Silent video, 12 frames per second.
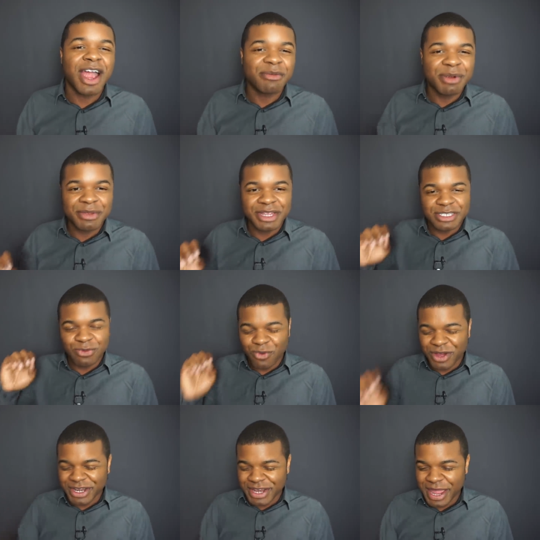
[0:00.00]
I remember this
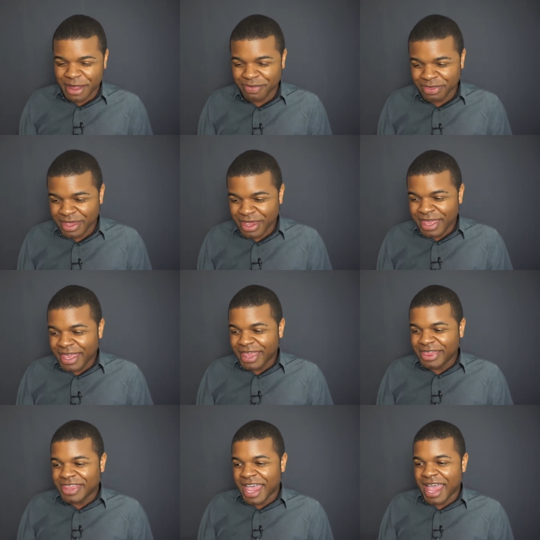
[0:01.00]
one day
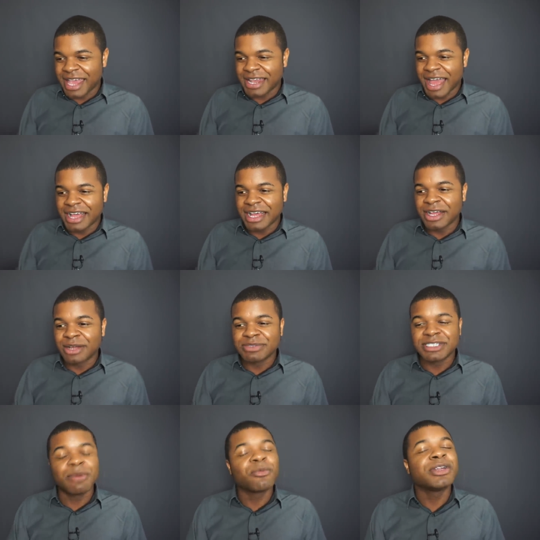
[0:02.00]
that um,
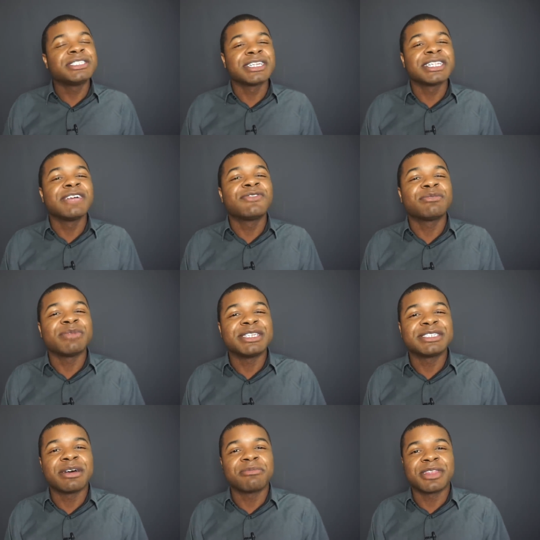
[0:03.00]
someone delivered me
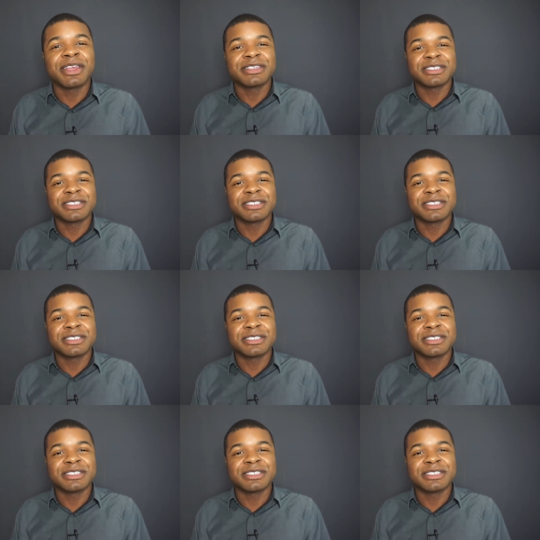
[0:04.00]
something.